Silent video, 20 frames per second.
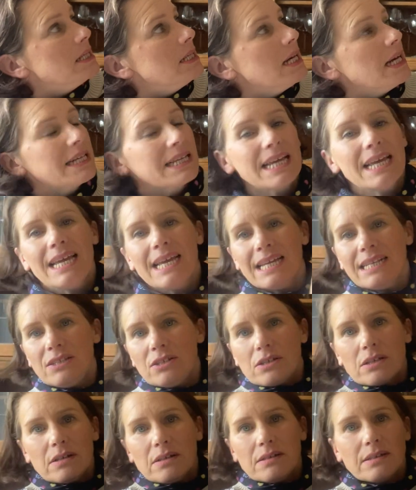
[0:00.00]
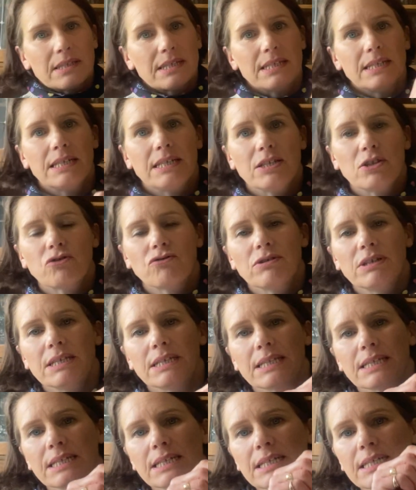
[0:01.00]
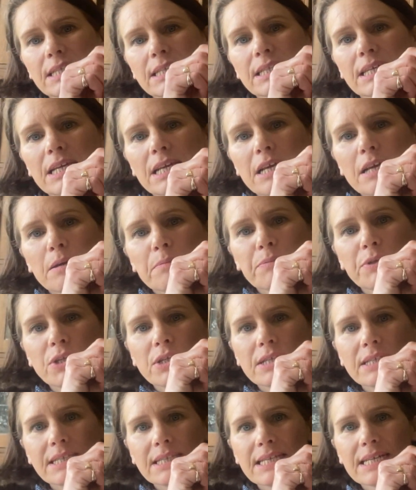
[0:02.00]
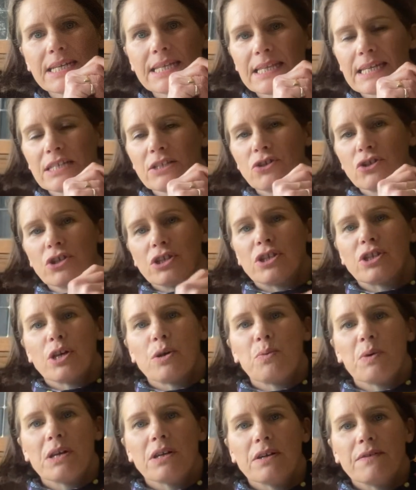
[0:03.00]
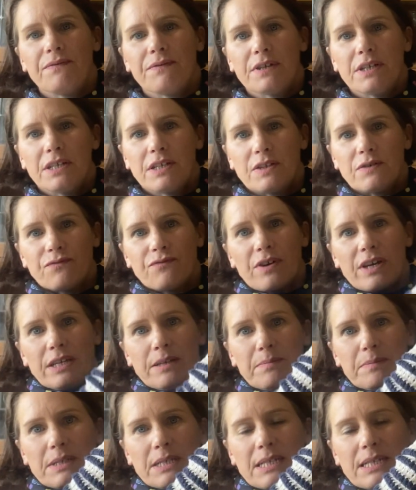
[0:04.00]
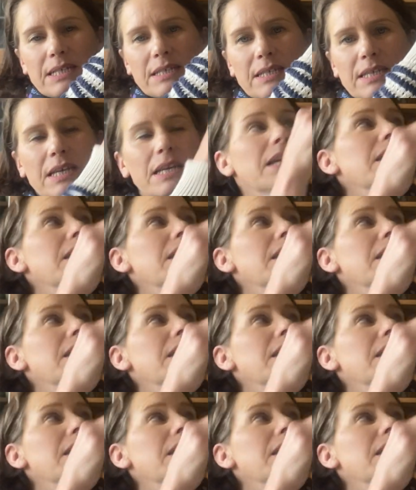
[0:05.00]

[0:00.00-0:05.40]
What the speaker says: Again, you can't see these creases, but you can see there's just, so when I first framed it,